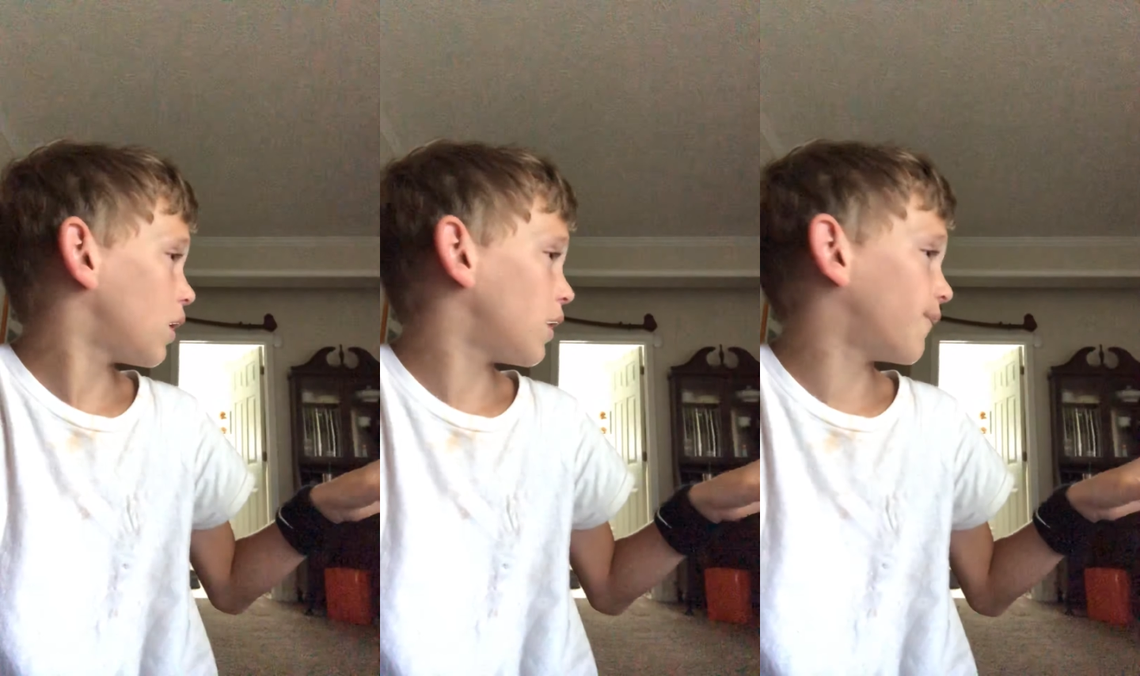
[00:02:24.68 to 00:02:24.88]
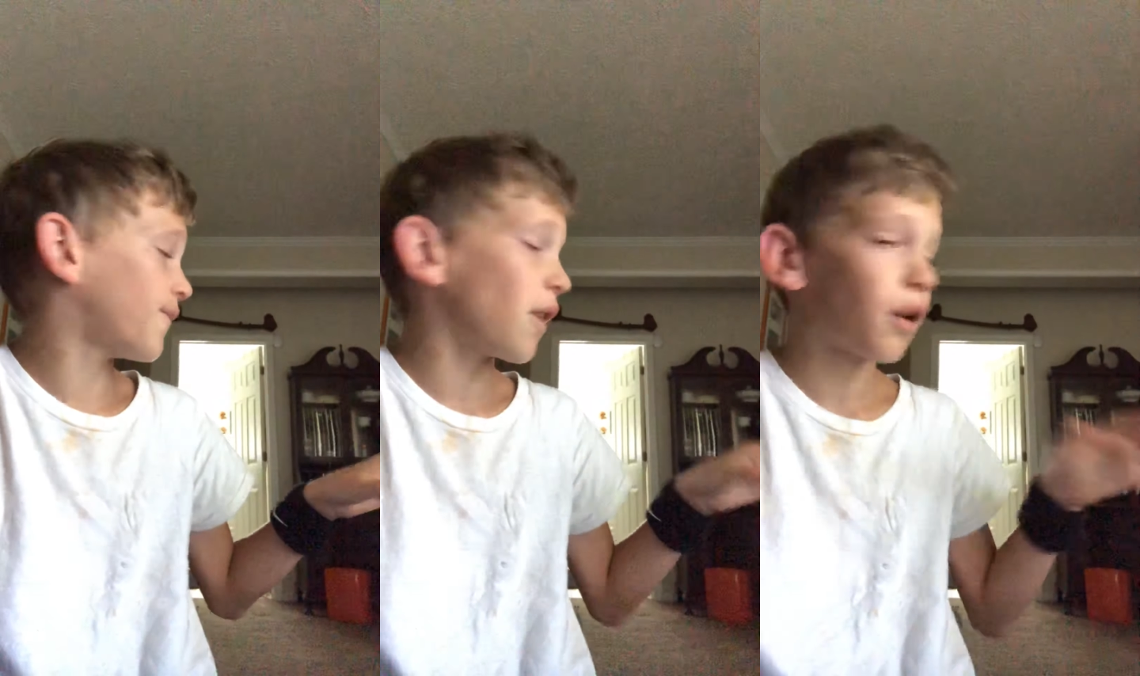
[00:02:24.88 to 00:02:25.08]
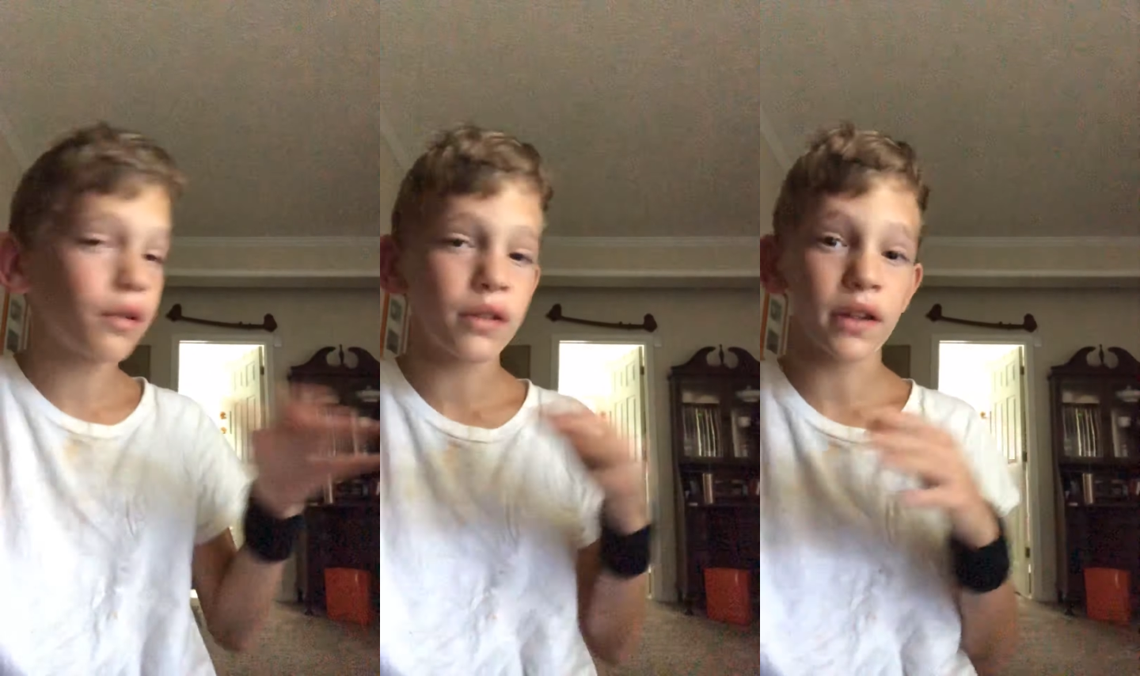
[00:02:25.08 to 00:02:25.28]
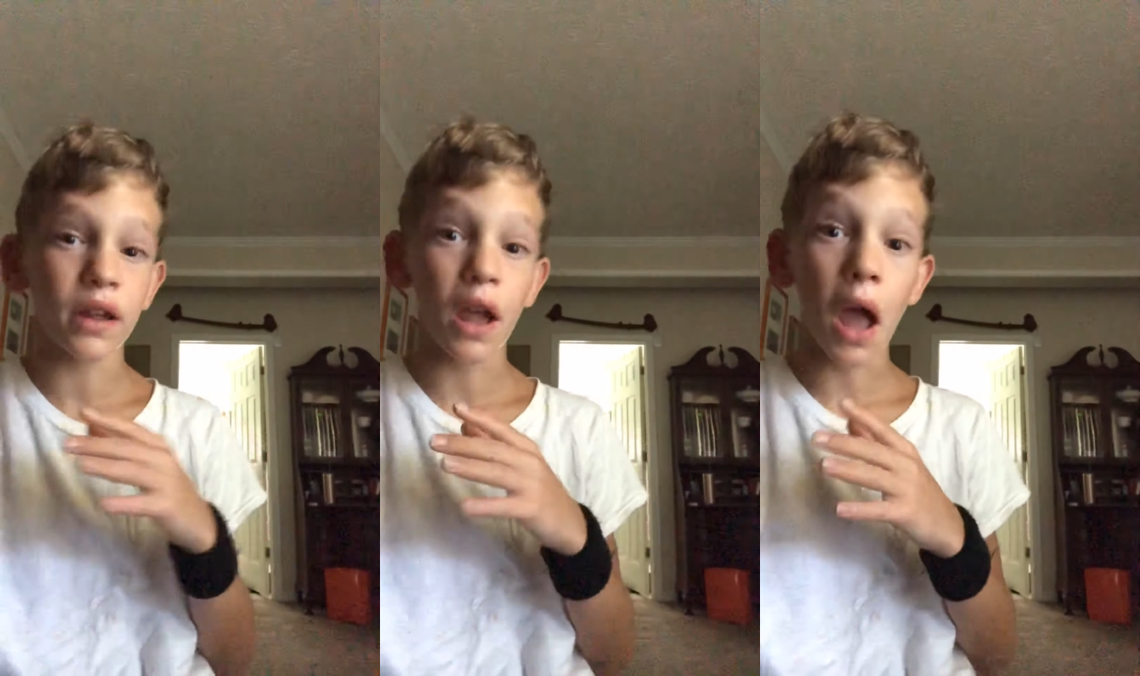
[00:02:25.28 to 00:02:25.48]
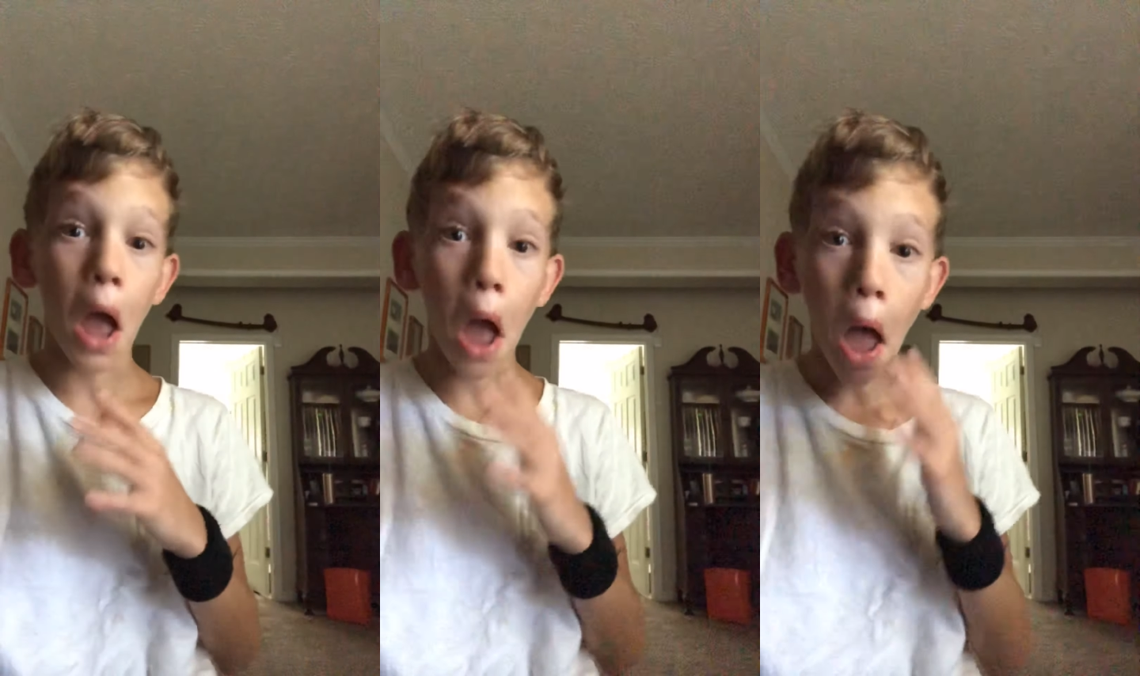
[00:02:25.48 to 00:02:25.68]
if I was
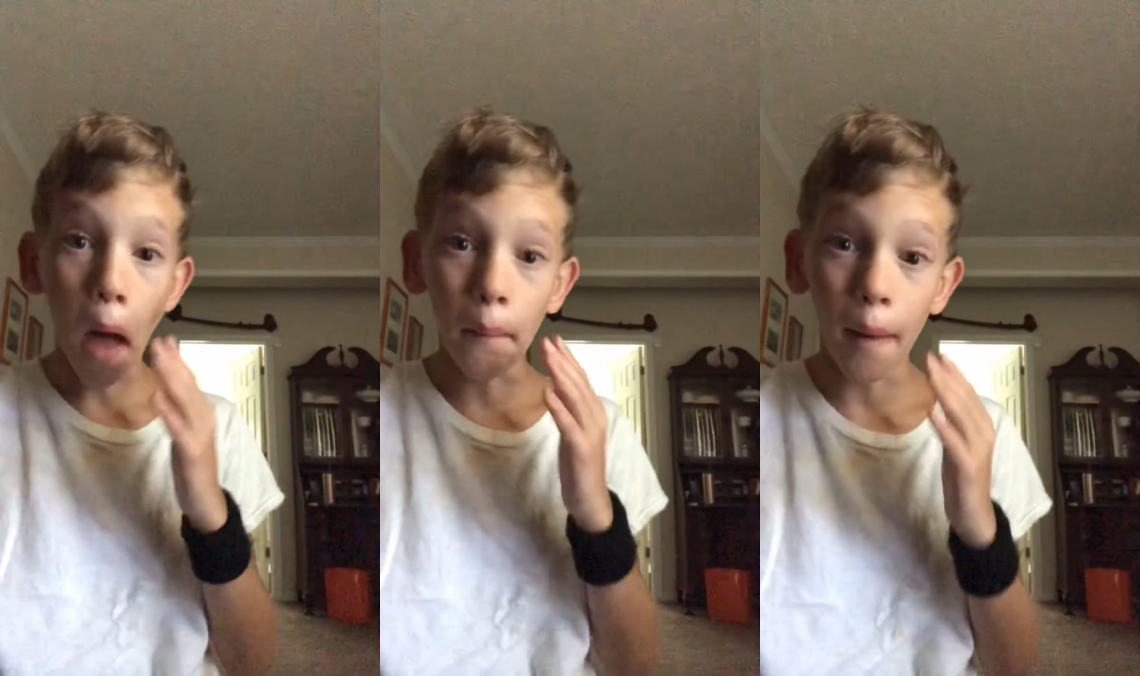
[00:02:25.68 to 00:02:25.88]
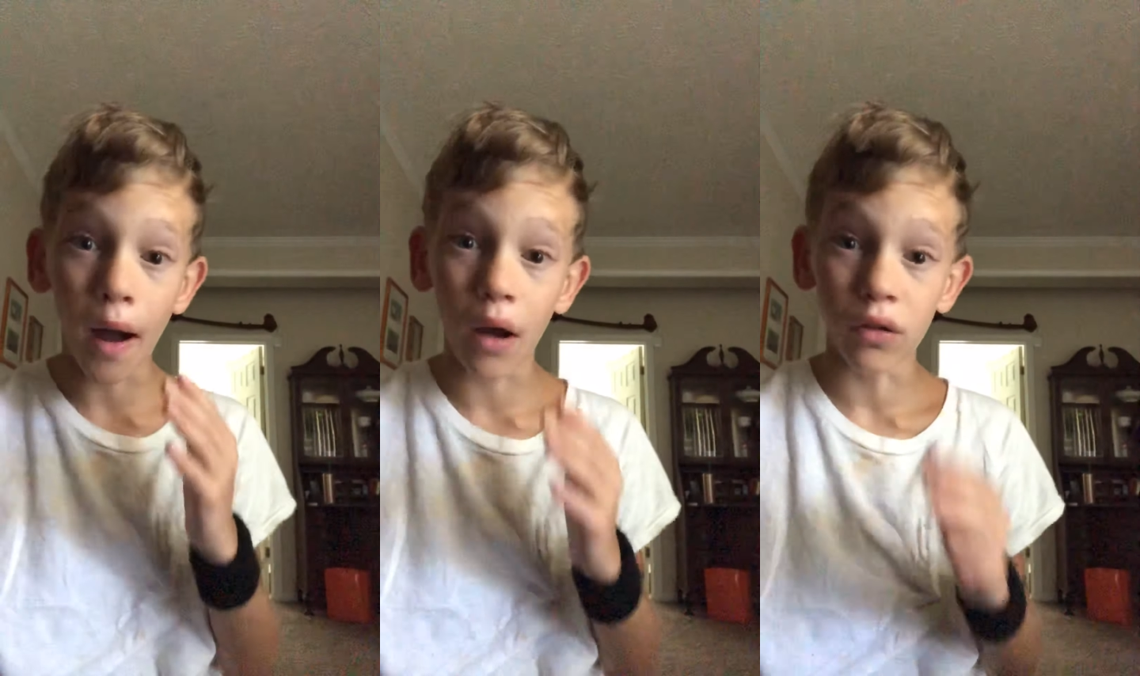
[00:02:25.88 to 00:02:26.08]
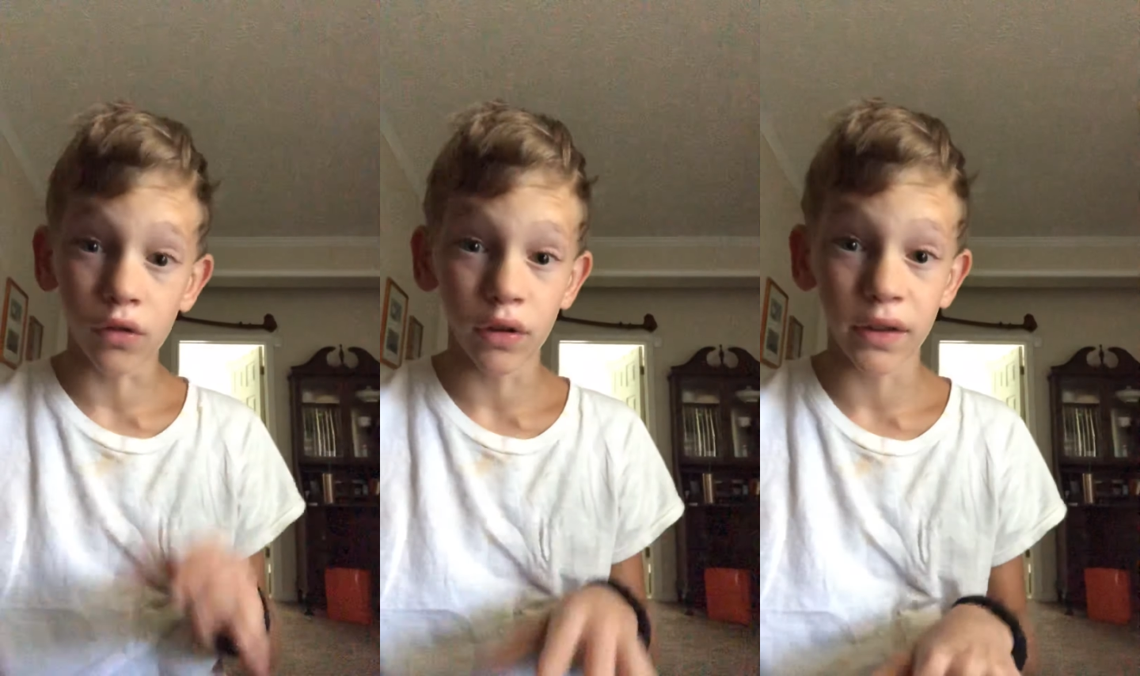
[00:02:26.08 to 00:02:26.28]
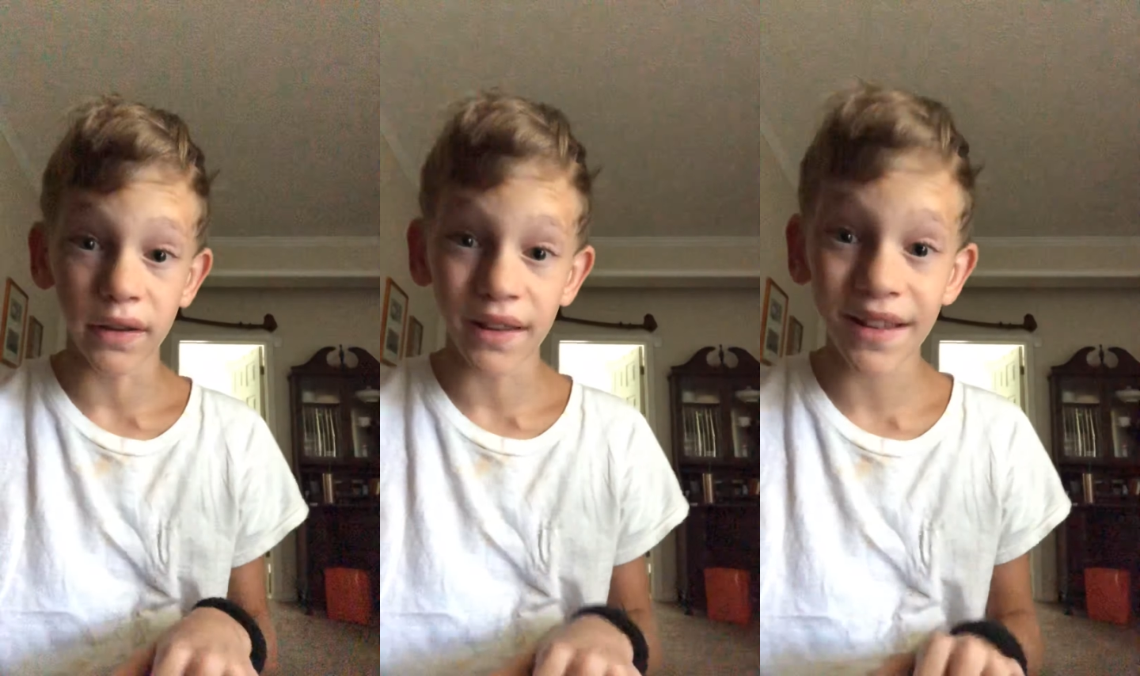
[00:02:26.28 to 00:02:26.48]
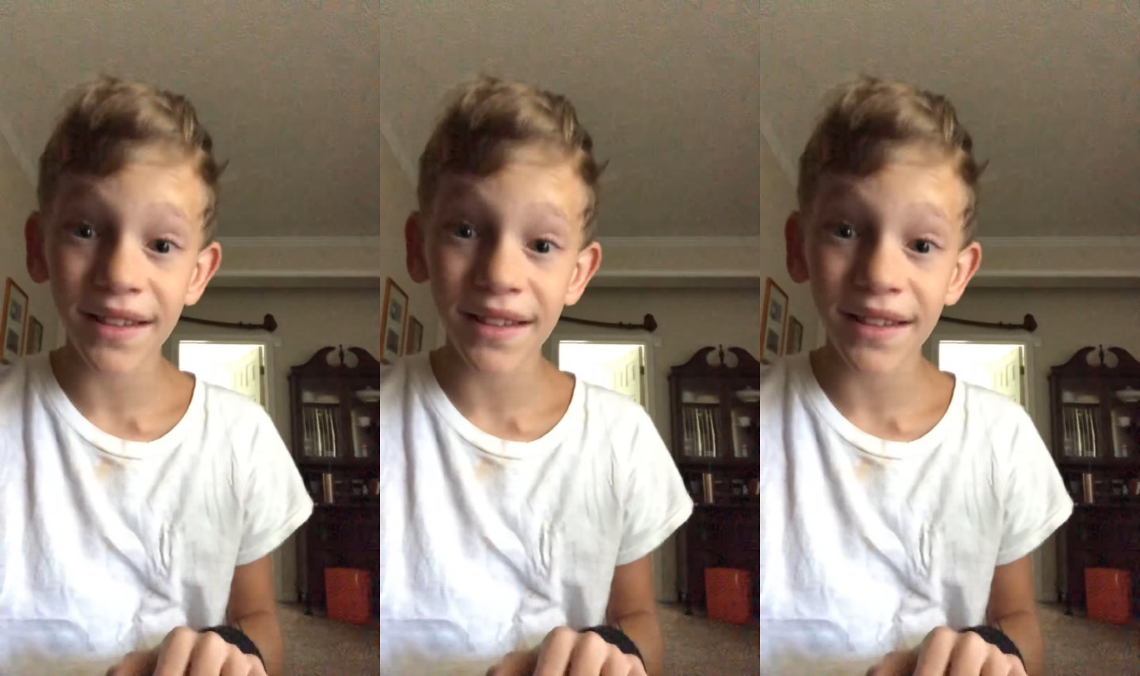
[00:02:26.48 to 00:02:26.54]
like I was like